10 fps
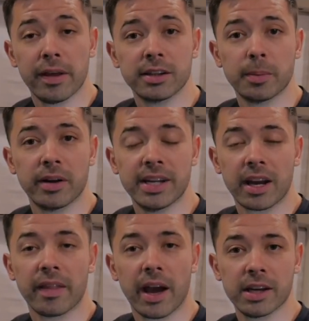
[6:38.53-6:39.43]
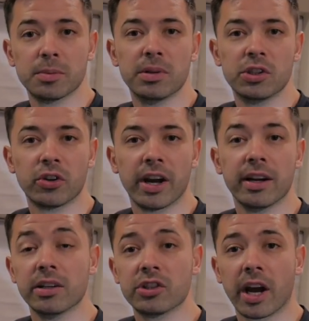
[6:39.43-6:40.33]
things about taking the high-speed train
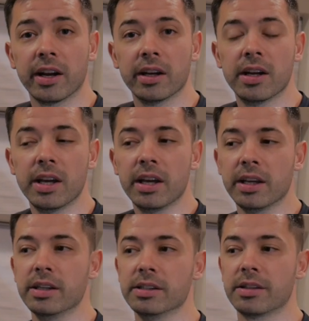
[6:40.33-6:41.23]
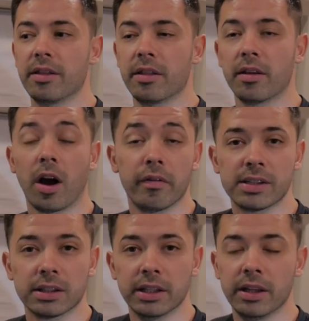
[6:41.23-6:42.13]
in China is
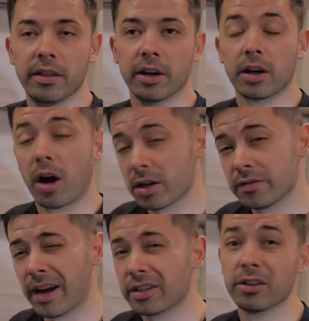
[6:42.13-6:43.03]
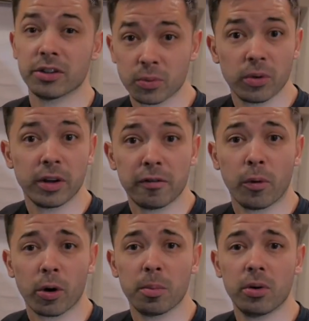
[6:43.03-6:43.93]
obviously the cost factor. It's really
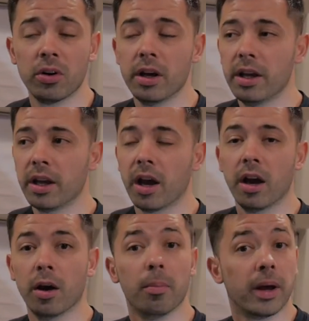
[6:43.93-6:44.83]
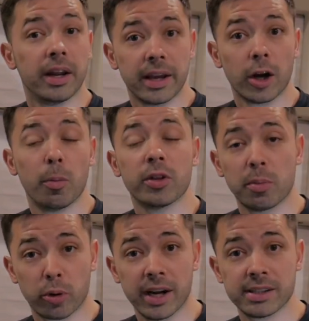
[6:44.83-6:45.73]
affordable. Um, again, I'll put the
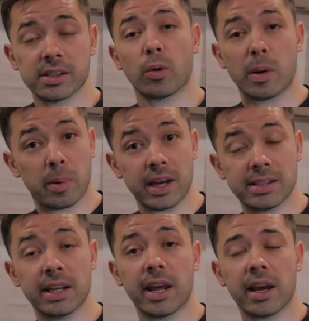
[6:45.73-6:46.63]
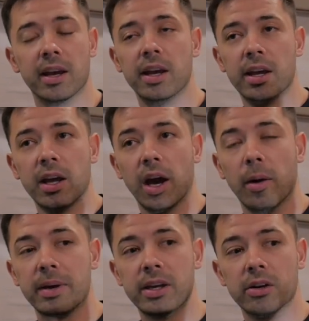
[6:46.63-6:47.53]
prices what we paid today.
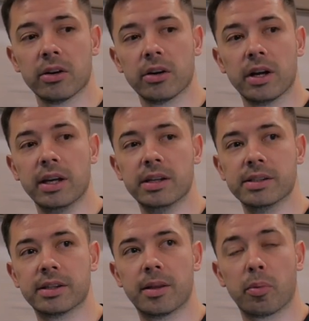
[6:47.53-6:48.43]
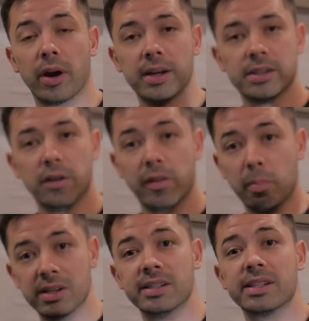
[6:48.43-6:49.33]
Um, here is the price of the
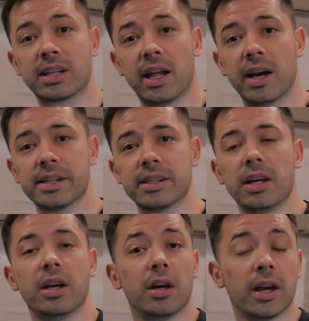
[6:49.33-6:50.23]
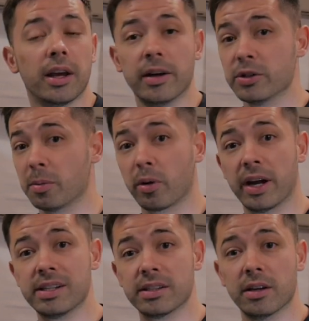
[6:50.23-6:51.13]
business class. Here's the
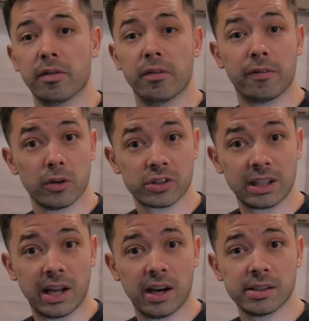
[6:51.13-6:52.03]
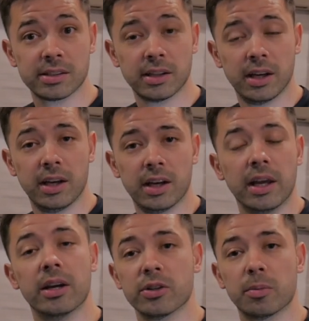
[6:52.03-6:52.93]
price of the first class,
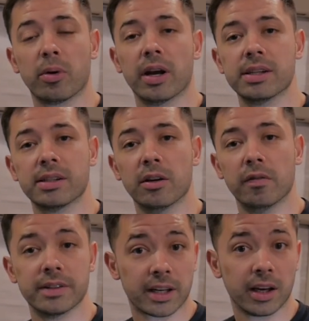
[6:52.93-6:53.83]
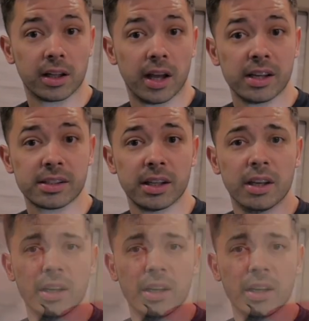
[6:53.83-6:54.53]
and here's the price of the second class.